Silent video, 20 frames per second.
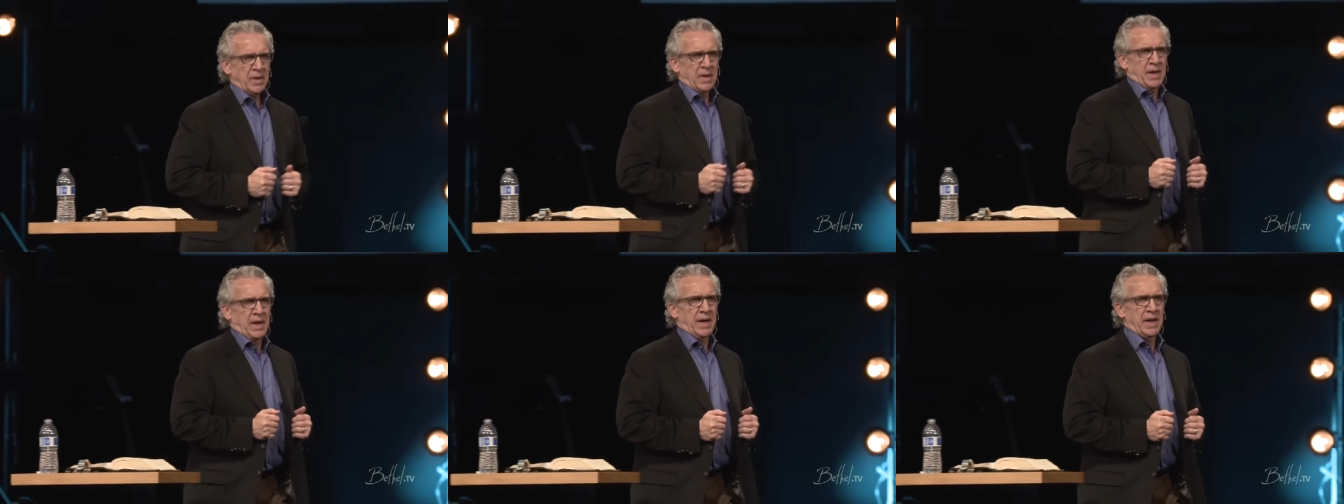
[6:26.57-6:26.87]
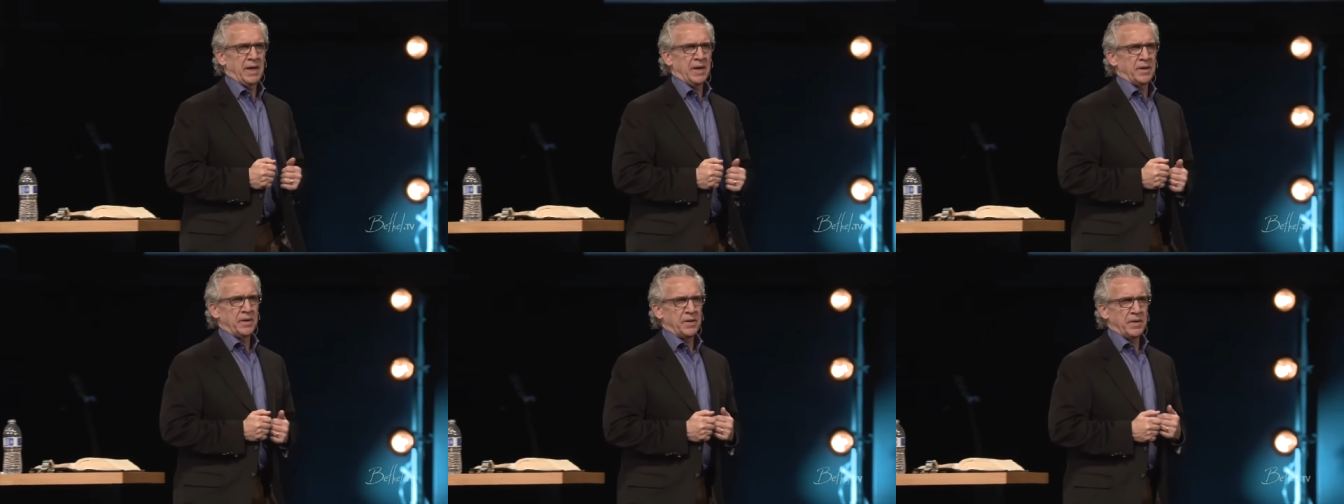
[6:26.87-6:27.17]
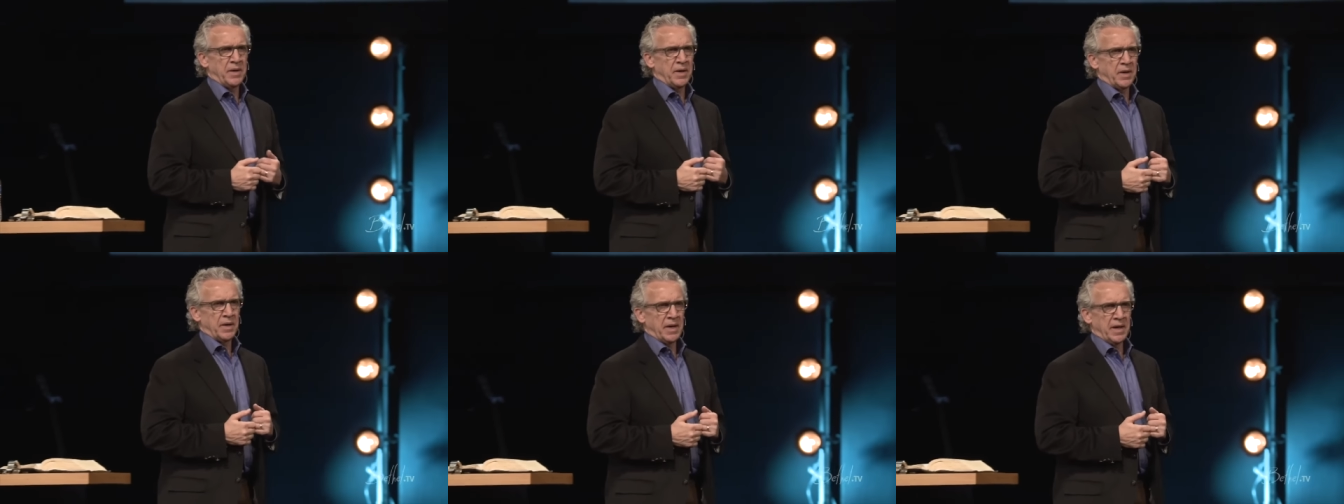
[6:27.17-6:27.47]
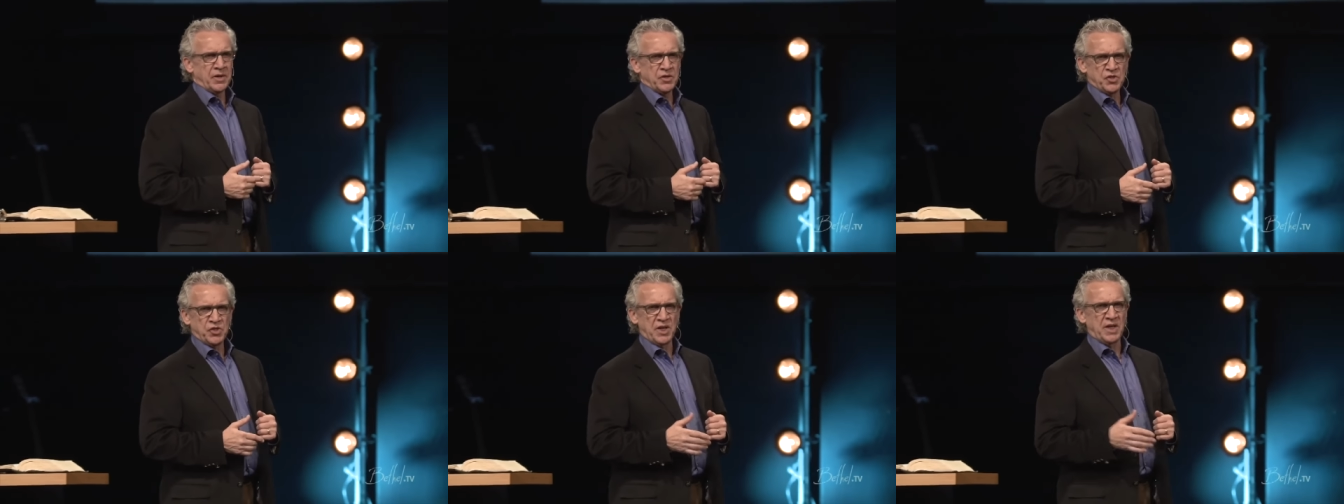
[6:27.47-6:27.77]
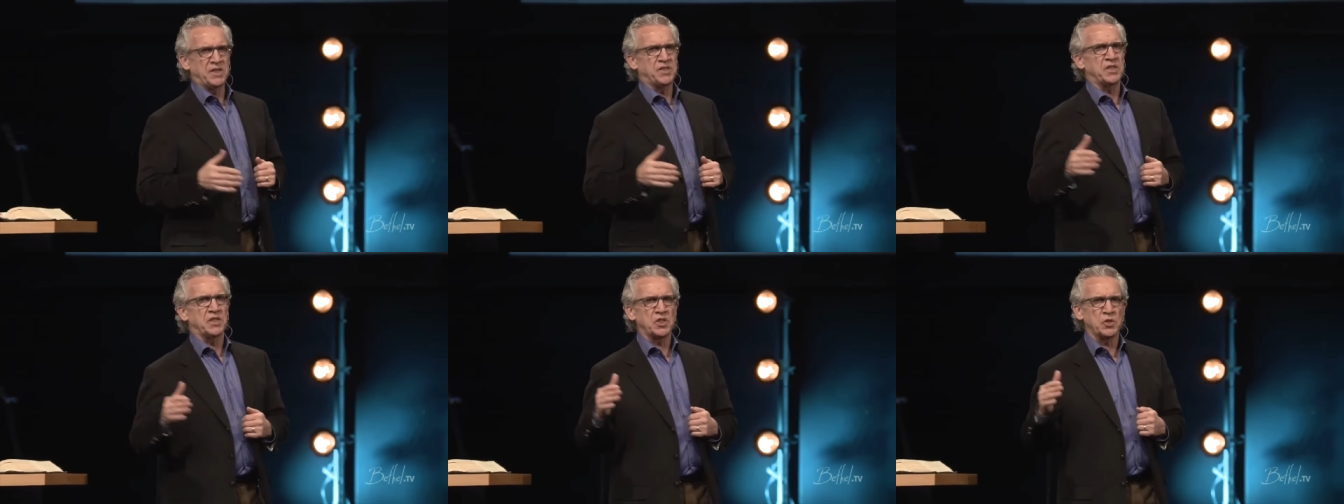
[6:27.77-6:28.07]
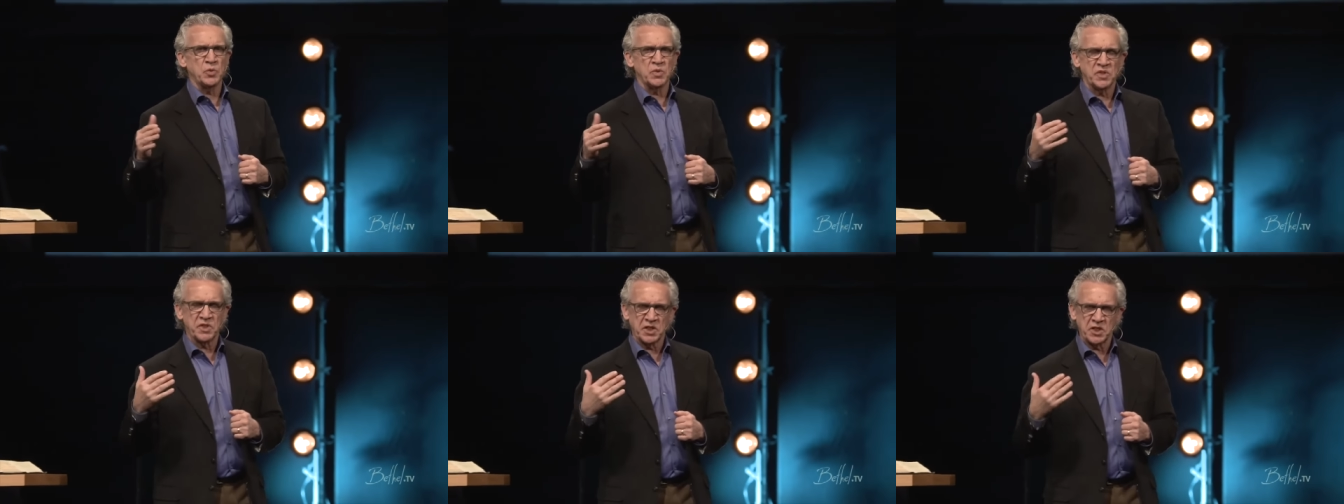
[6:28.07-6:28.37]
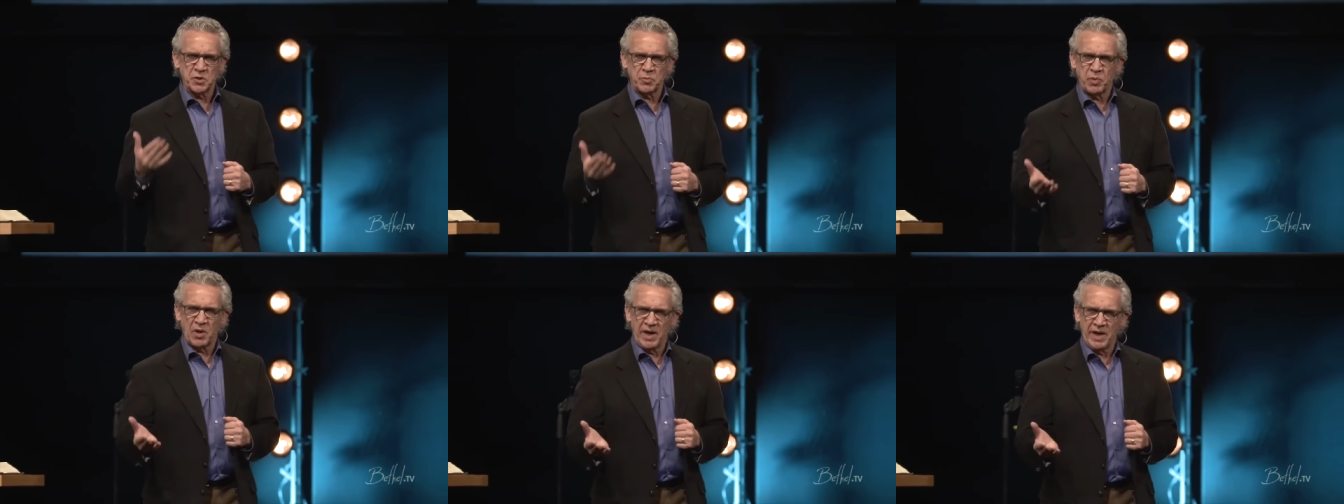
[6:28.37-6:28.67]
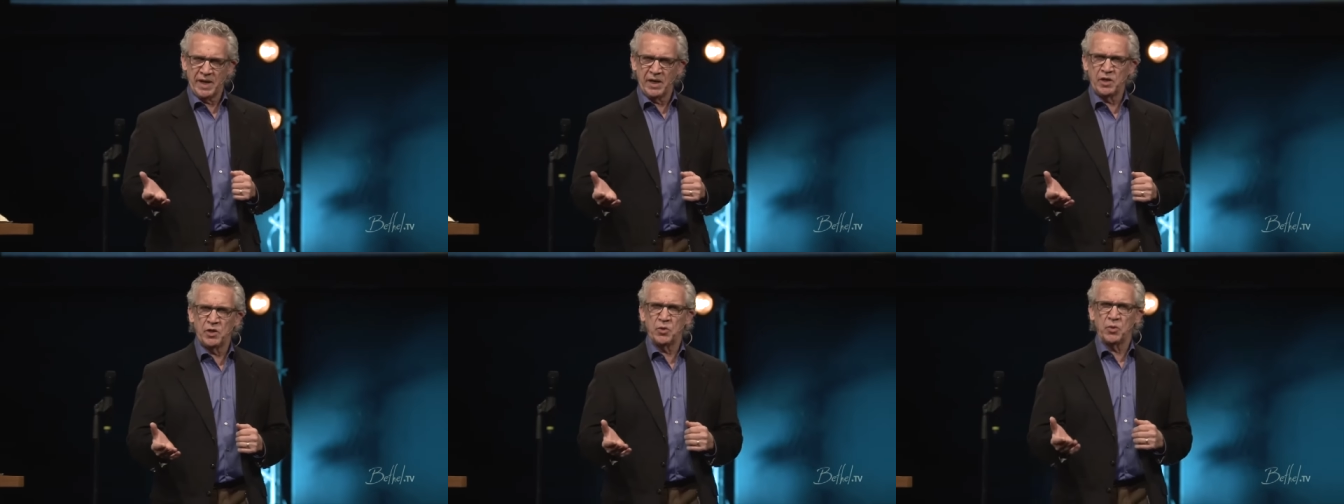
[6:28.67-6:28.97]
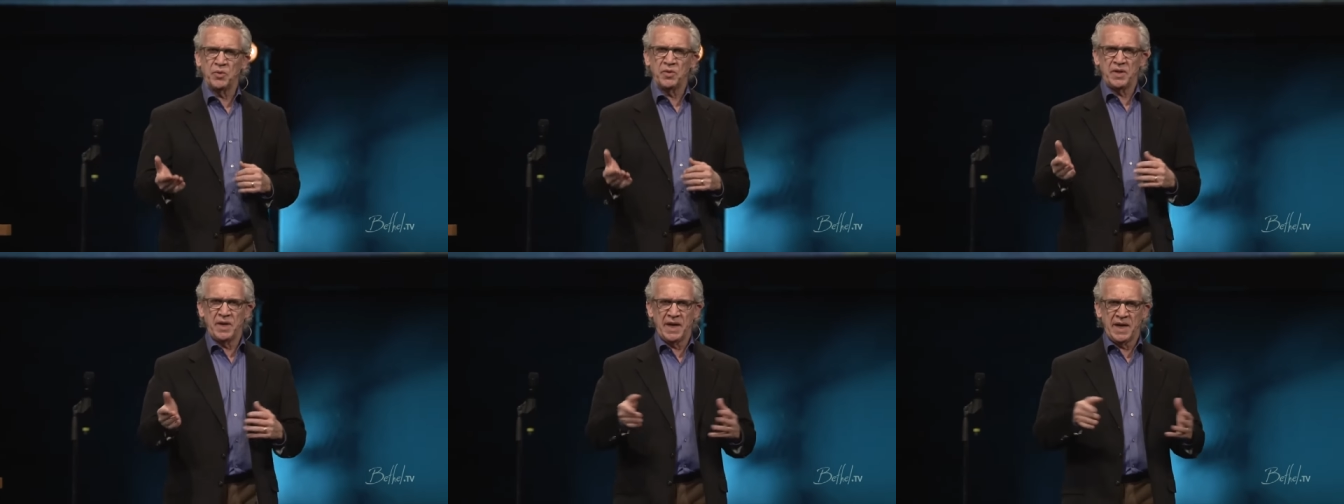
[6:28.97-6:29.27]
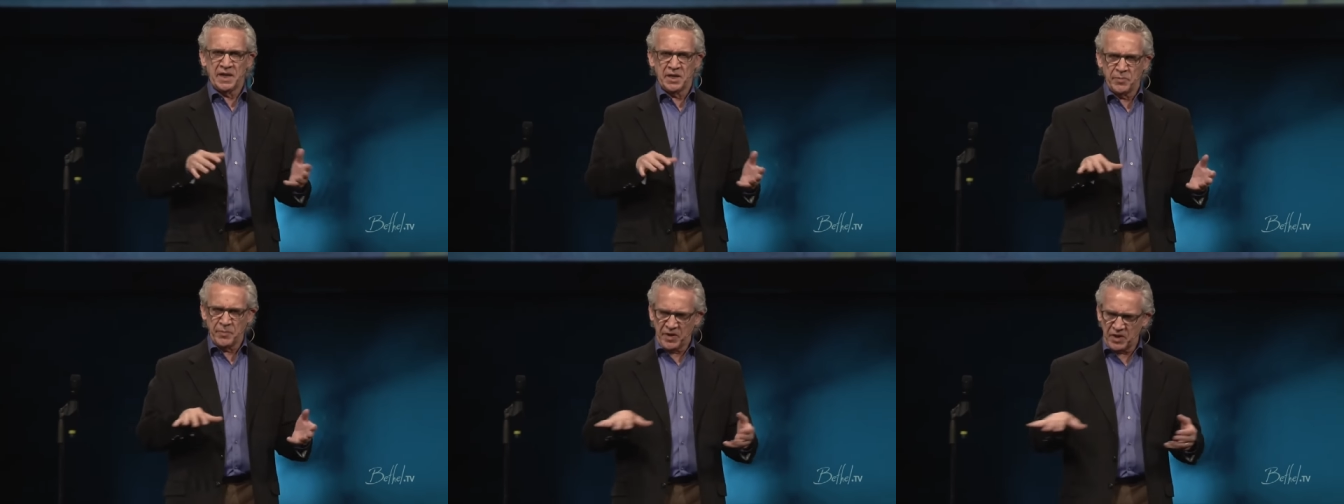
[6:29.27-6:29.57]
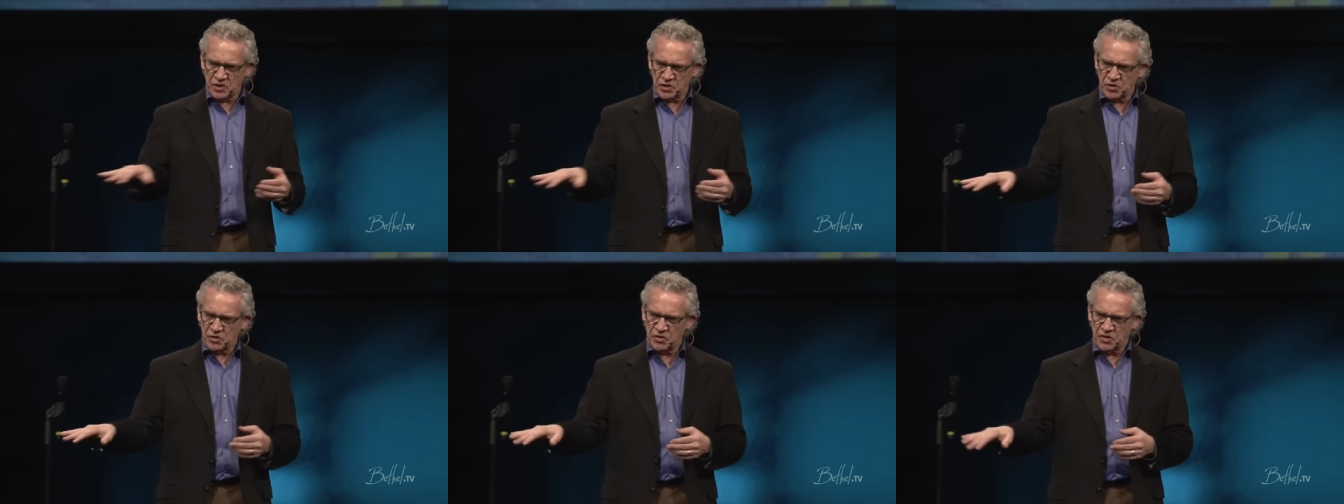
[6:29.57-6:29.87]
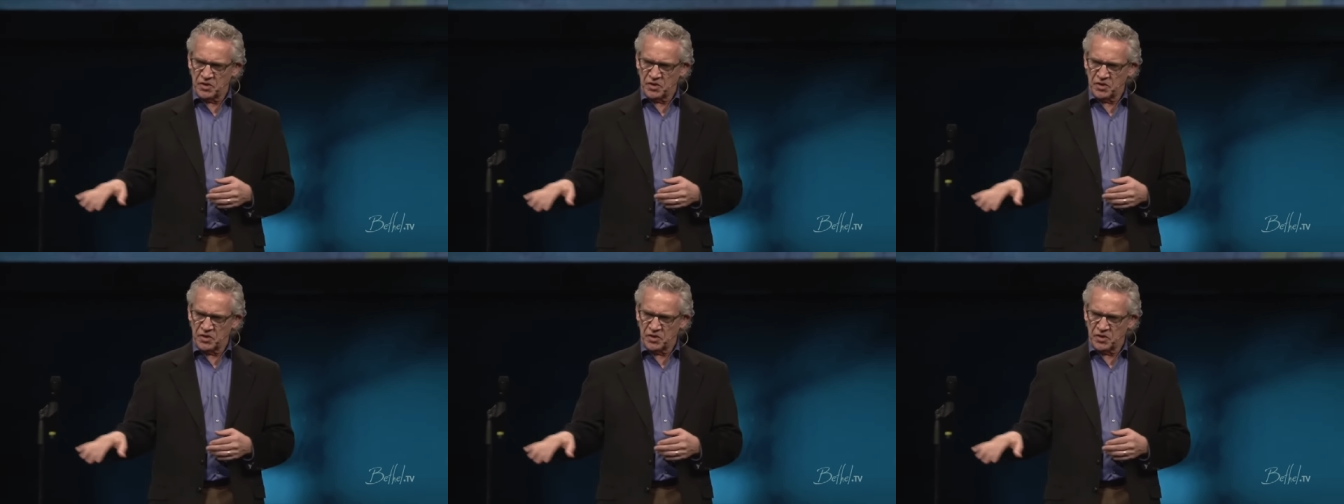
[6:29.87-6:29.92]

and Jesus was explaining to her that he had to minister to